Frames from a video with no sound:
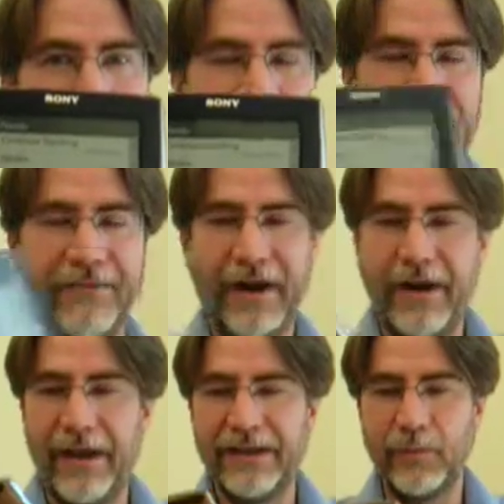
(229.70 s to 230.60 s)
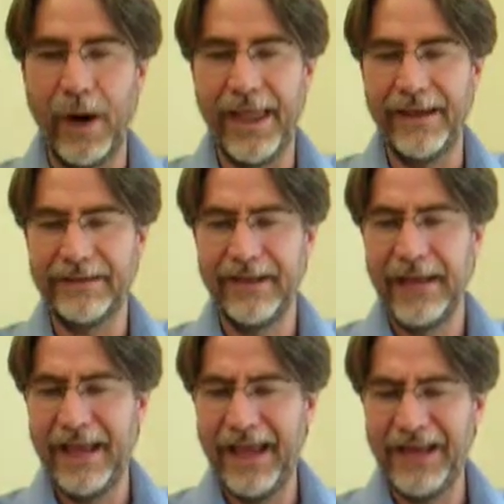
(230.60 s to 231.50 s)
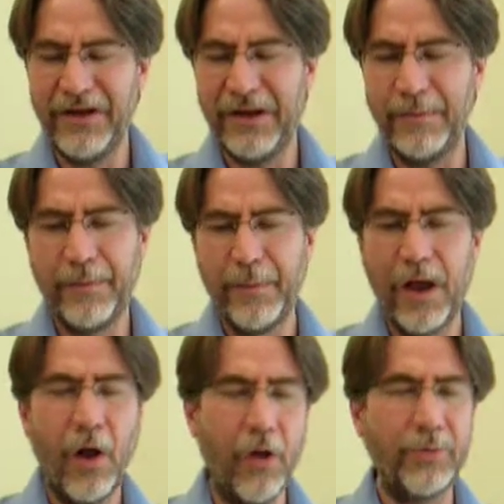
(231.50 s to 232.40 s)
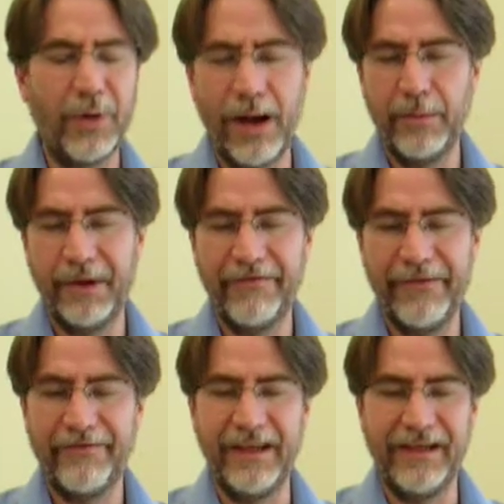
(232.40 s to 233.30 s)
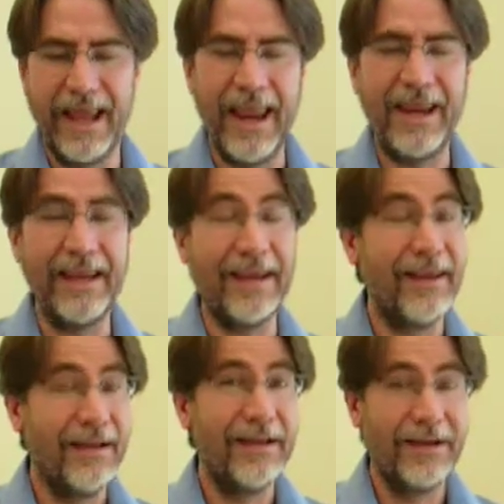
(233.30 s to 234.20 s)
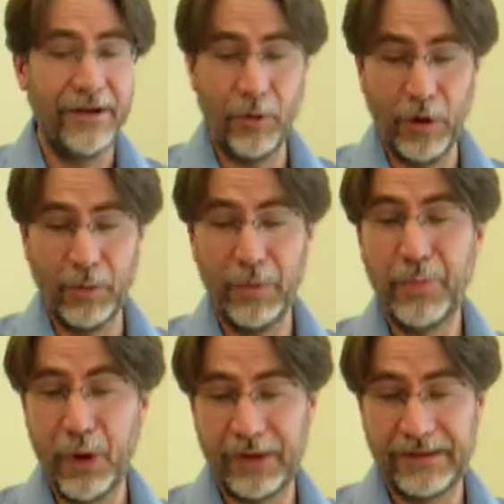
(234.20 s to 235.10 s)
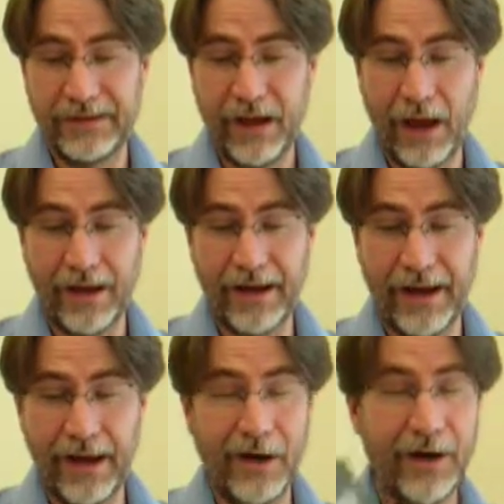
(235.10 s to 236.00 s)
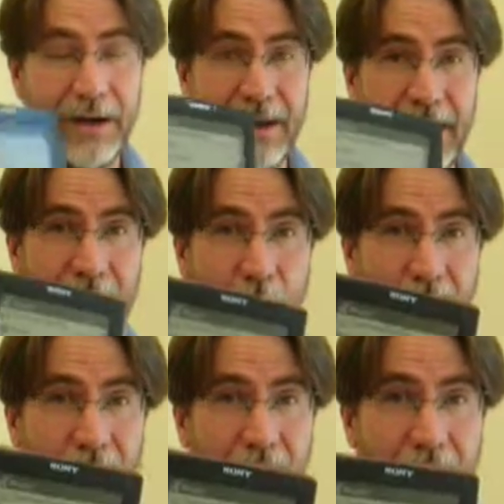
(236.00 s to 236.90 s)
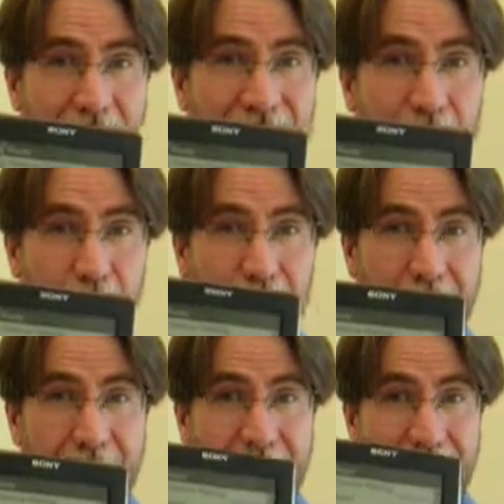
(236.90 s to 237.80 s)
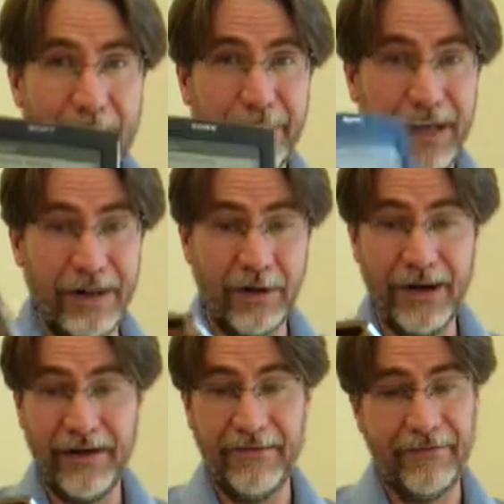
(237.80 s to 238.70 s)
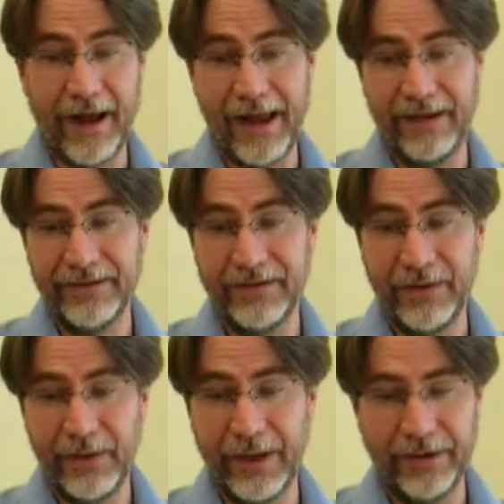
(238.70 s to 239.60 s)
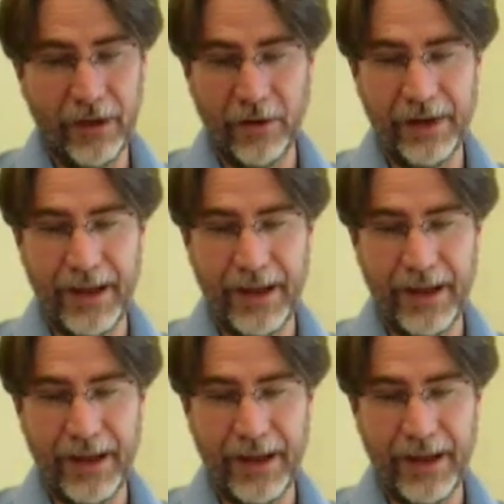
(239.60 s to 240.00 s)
in various ways. And you can hold probably 50 to 80 normal books on here. It will also play MP3 files, so you can load